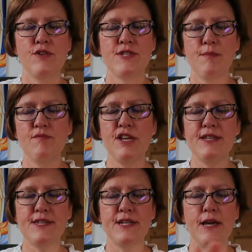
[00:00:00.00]
some
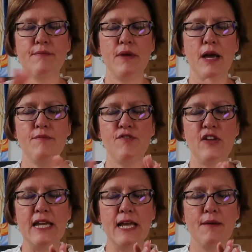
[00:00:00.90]
reason, I'm
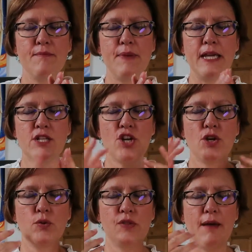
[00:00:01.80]
being
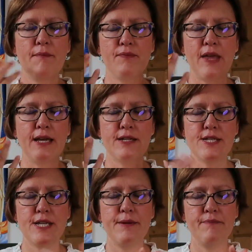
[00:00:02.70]
told
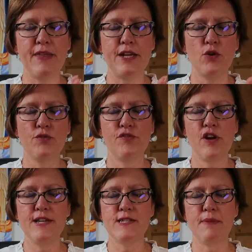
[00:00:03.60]
that old
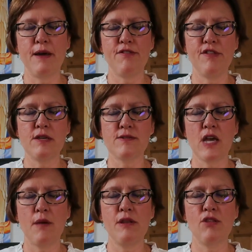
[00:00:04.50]
phrase about things
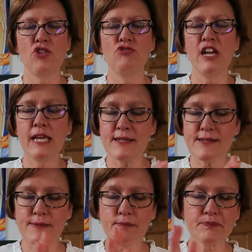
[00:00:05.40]
come in
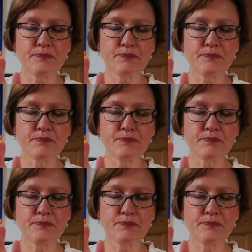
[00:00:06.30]
threes.